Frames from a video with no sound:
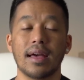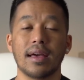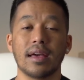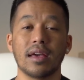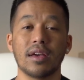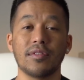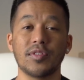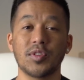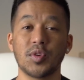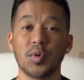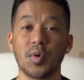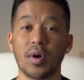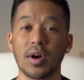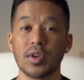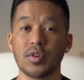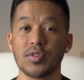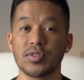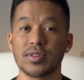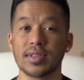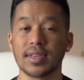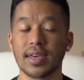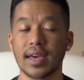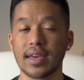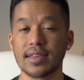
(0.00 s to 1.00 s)
If you are
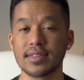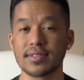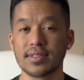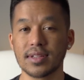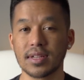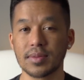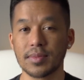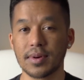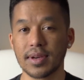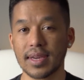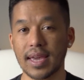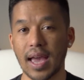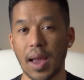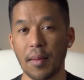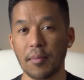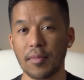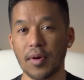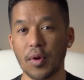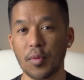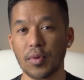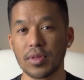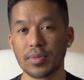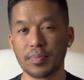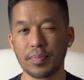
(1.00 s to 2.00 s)
using a cinema
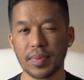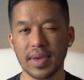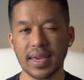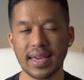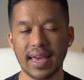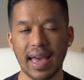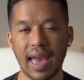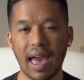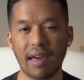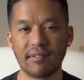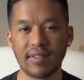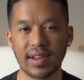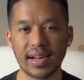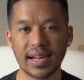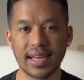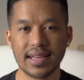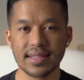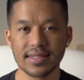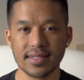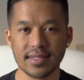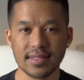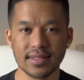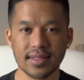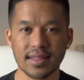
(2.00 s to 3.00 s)
camera with big heavy
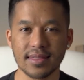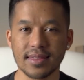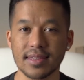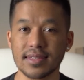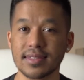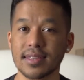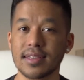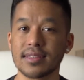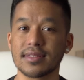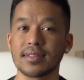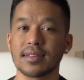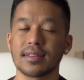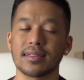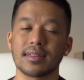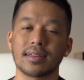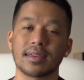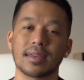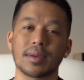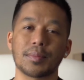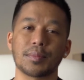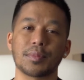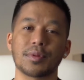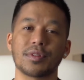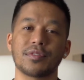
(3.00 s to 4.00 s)
lenses, then this isn't the
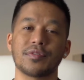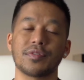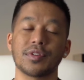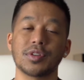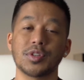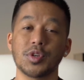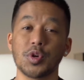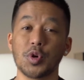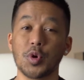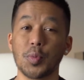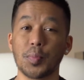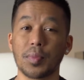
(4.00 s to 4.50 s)
gimbal for you.